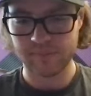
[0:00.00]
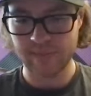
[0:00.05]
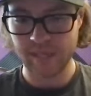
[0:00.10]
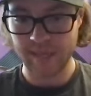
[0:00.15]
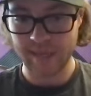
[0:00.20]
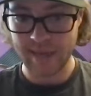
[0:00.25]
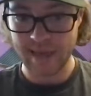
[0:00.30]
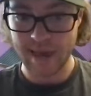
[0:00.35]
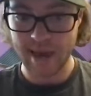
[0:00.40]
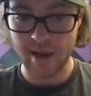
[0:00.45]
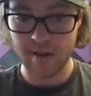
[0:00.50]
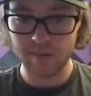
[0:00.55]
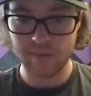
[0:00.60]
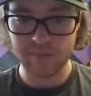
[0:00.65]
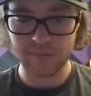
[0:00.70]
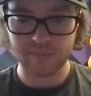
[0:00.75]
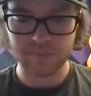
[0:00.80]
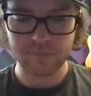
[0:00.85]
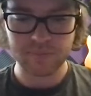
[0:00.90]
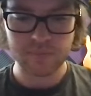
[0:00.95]
the
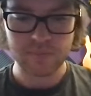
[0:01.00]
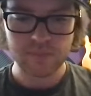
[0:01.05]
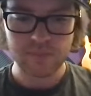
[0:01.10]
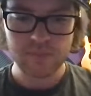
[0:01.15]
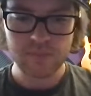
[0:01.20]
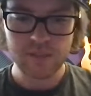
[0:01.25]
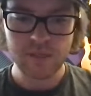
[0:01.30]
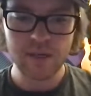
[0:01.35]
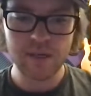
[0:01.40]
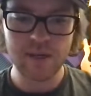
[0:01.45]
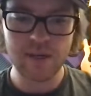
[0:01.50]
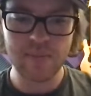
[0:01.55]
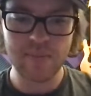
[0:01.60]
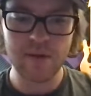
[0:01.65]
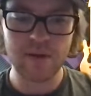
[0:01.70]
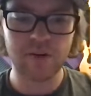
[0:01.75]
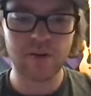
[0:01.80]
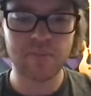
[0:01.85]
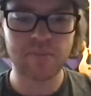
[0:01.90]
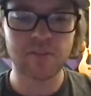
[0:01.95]
account,
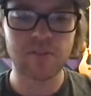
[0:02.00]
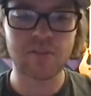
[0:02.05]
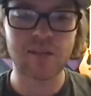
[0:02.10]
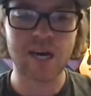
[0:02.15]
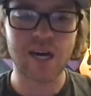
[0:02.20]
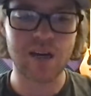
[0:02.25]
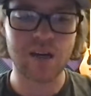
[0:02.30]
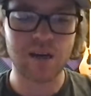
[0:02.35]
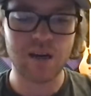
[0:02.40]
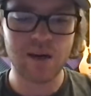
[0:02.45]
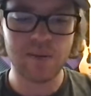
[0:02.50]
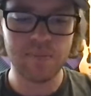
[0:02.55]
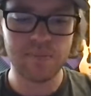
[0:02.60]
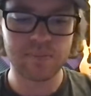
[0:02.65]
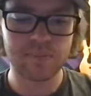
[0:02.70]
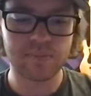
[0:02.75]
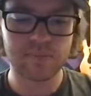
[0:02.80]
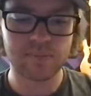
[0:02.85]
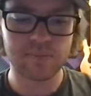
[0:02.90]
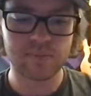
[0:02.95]
name it
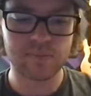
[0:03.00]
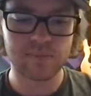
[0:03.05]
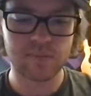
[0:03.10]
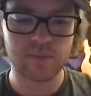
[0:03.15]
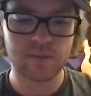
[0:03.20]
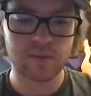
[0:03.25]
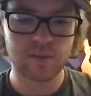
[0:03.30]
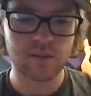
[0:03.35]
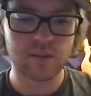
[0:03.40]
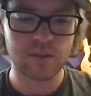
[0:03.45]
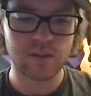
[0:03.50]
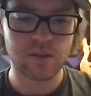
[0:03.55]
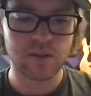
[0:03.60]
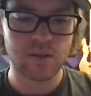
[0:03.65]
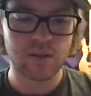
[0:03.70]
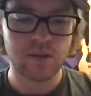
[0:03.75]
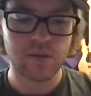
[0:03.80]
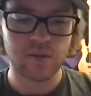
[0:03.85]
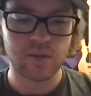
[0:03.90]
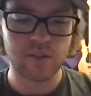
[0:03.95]
crypto.com,
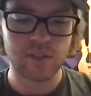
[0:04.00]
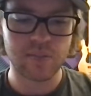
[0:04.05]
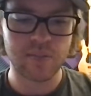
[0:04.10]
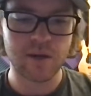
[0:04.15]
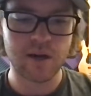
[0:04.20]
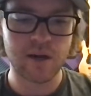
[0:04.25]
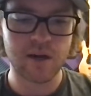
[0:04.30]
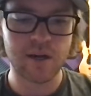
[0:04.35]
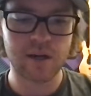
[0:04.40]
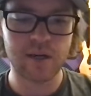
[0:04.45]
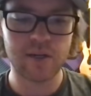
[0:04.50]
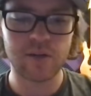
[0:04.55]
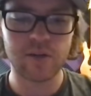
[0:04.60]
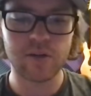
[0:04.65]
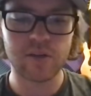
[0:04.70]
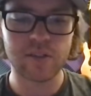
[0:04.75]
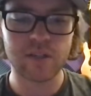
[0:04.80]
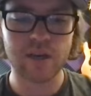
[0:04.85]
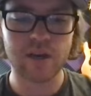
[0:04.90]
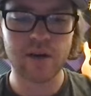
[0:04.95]
which I'm not going to
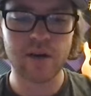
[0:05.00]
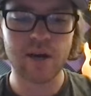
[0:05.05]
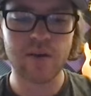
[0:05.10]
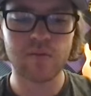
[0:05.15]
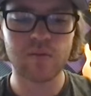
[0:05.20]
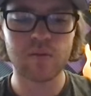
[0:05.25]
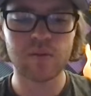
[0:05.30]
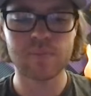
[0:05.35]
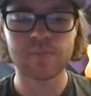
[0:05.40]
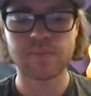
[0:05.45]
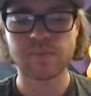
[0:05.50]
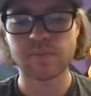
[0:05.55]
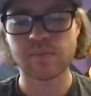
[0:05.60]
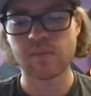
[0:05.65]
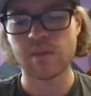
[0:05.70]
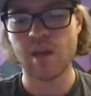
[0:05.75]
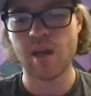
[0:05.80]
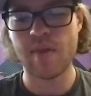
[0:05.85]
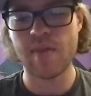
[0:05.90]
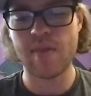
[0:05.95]
do because I already have one.
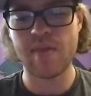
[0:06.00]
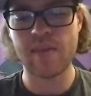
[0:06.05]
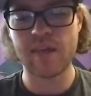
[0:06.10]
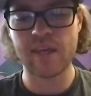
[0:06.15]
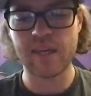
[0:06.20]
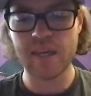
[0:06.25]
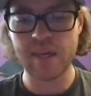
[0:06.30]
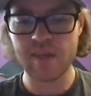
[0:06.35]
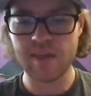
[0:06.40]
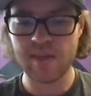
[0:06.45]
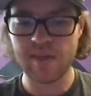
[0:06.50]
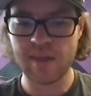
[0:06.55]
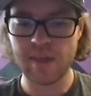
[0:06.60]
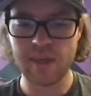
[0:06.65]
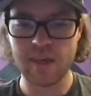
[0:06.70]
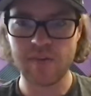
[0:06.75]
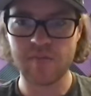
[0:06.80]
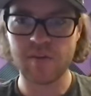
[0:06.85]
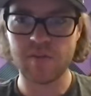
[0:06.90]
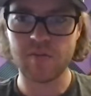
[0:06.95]
And then the key that
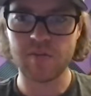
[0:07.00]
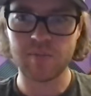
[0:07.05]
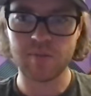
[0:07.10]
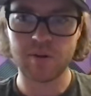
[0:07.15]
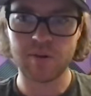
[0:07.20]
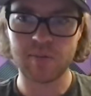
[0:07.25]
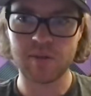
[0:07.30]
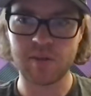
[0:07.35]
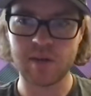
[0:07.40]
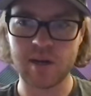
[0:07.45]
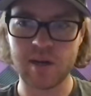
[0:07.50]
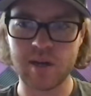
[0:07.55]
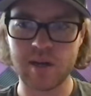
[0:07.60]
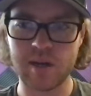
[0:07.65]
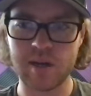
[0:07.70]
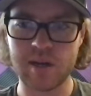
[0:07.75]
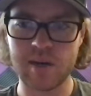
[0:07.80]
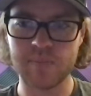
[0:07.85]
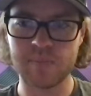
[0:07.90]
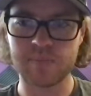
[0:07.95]
they give you from
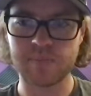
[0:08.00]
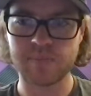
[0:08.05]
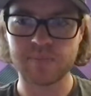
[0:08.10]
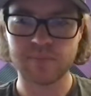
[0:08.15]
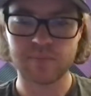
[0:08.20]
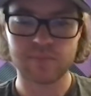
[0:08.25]
crypto.com,